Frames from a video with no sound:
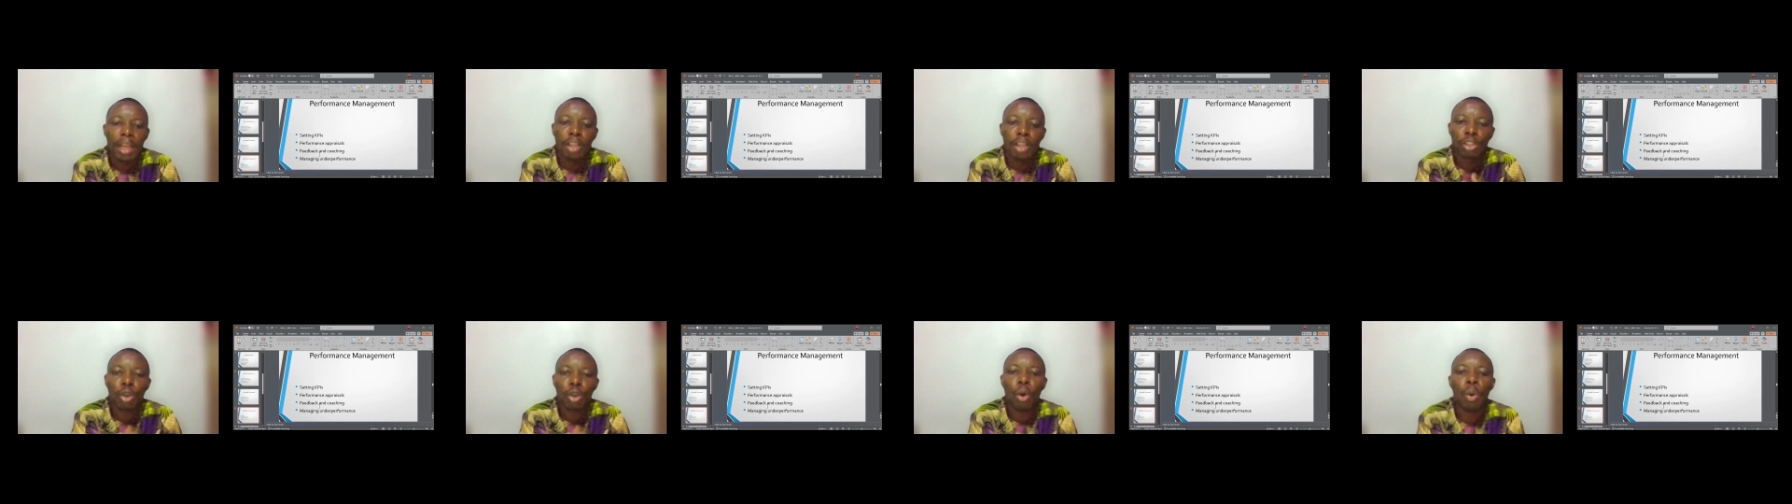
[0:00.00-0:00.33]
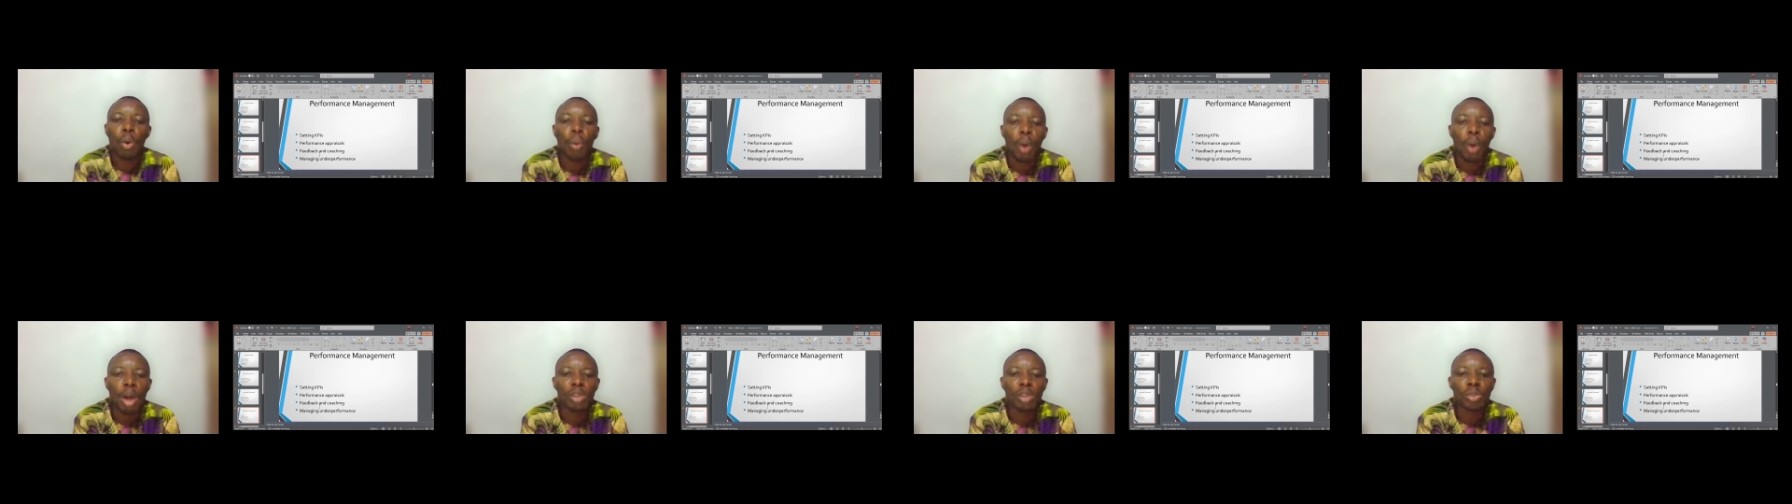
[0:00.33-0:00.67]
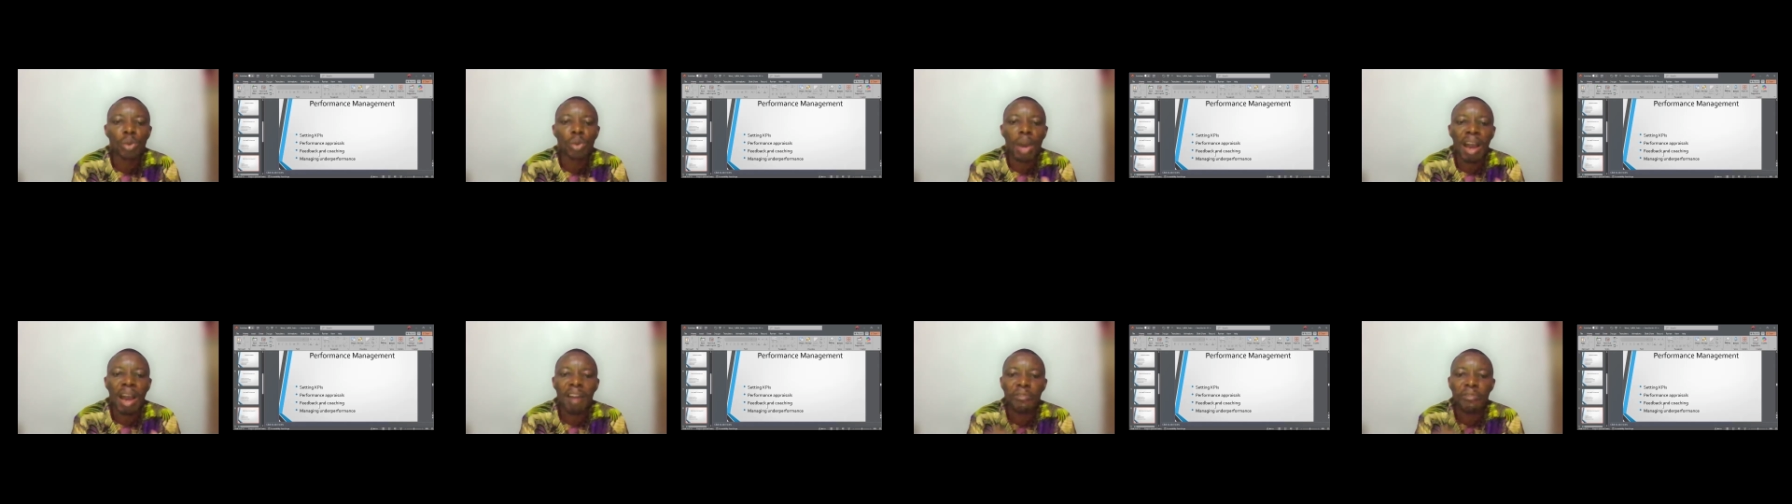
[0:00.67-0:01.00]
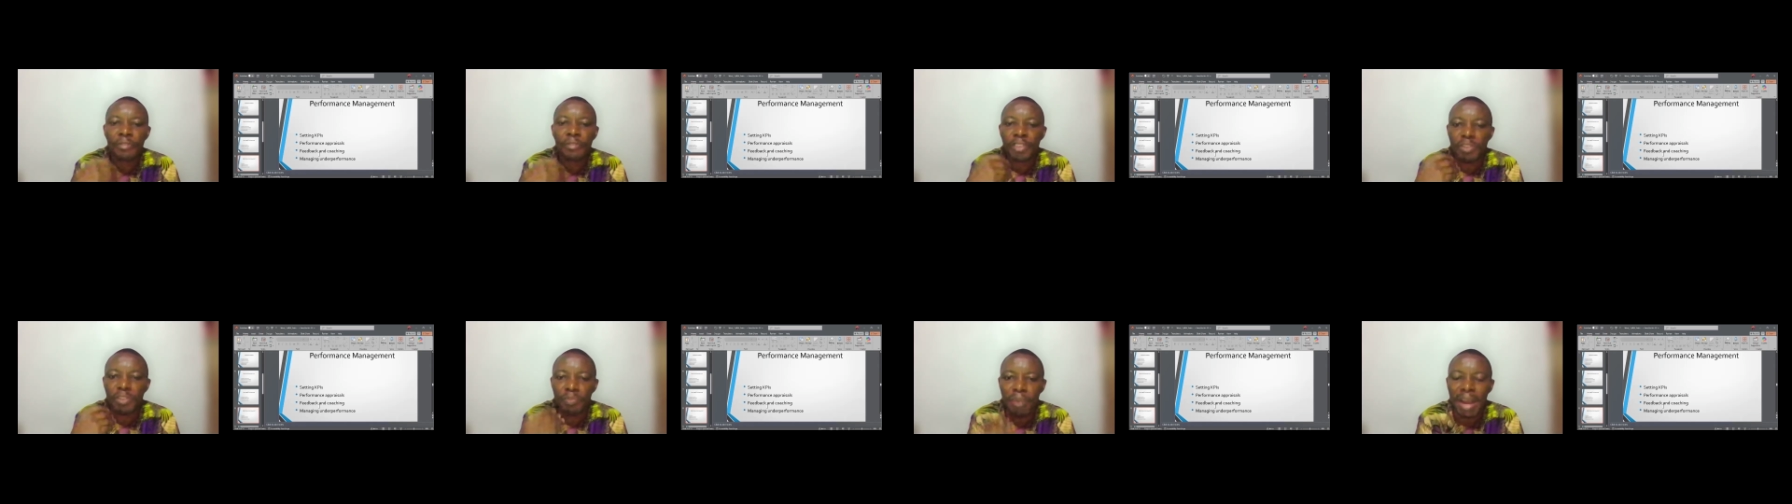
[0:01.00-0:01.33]
So we also have
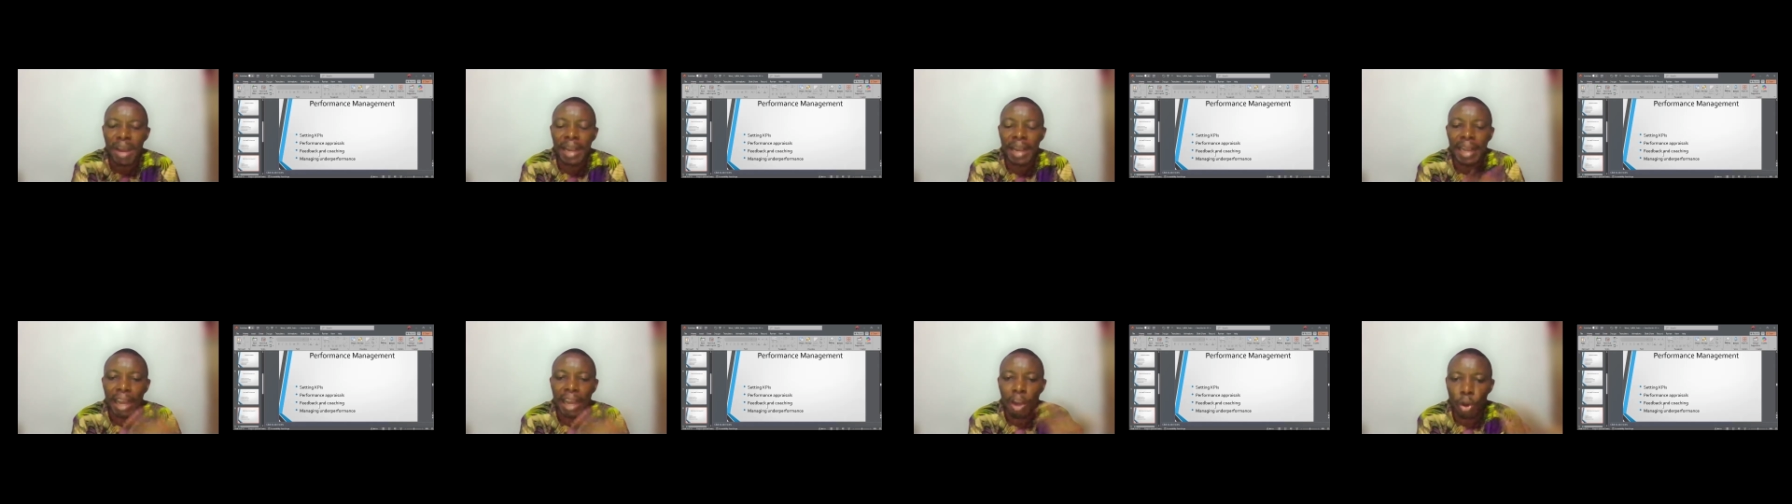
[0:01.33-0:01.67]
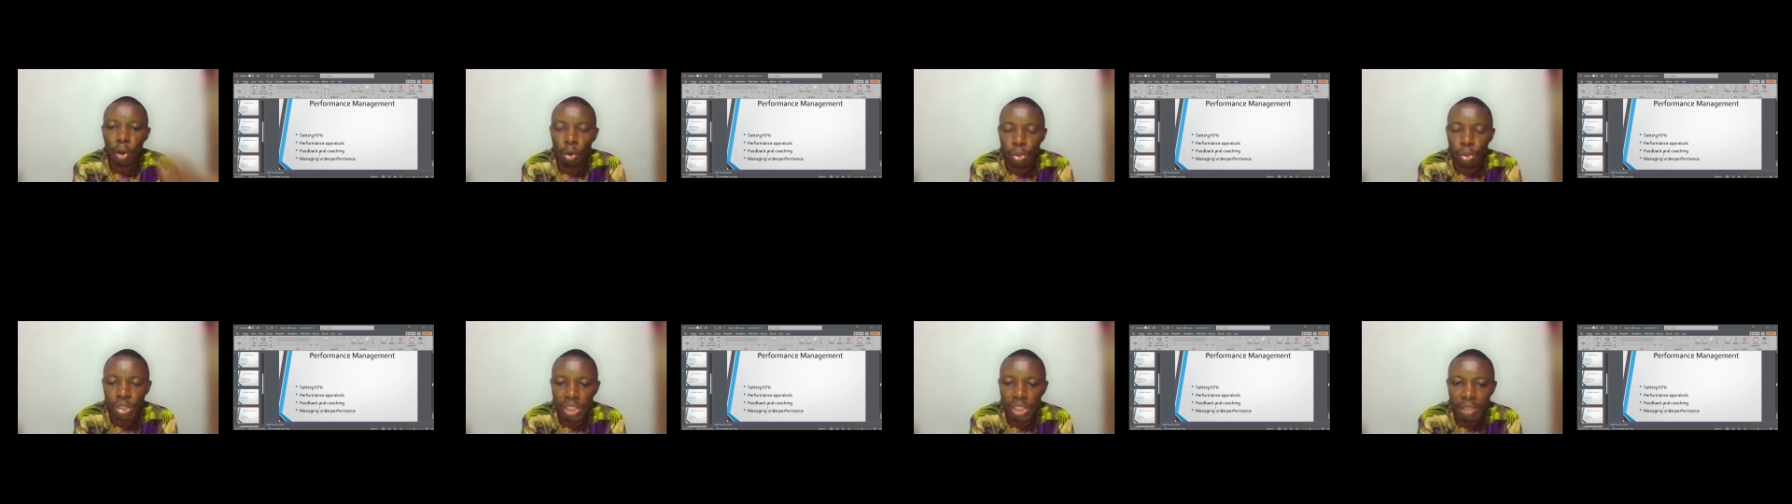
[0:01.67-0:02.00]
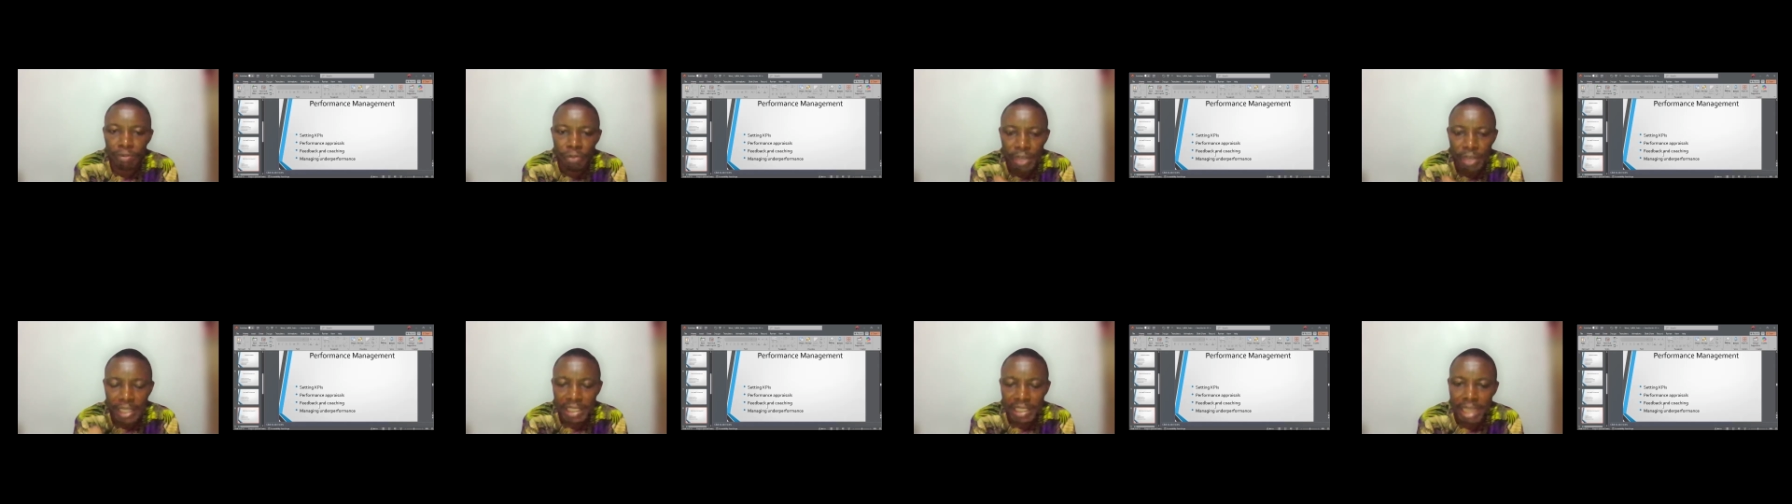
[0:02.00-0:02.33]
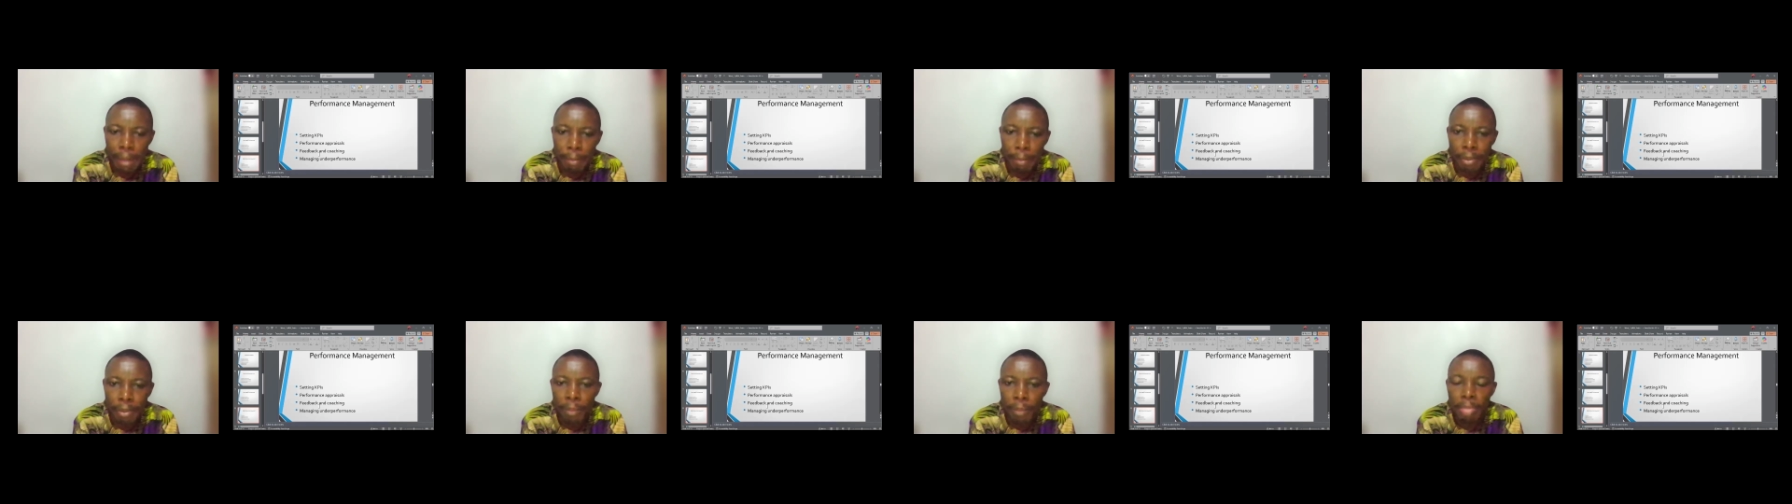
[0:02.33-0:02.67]
feedback and coaching. For
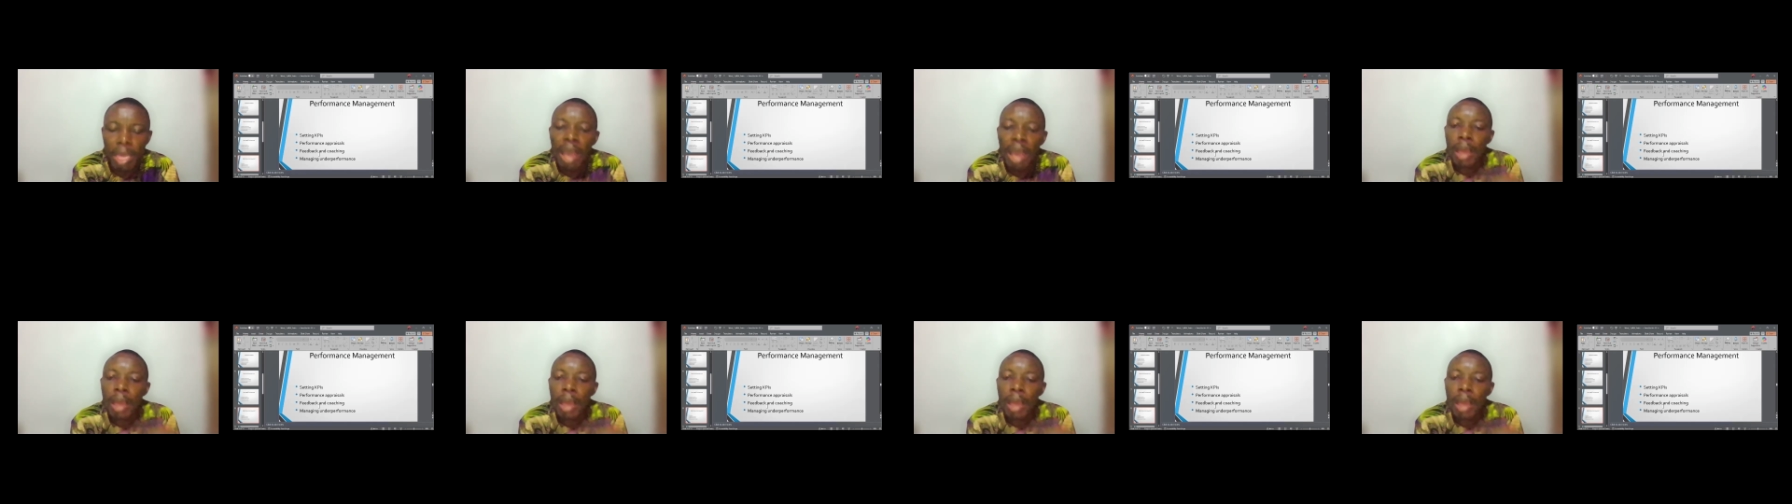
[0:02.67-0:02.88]
example,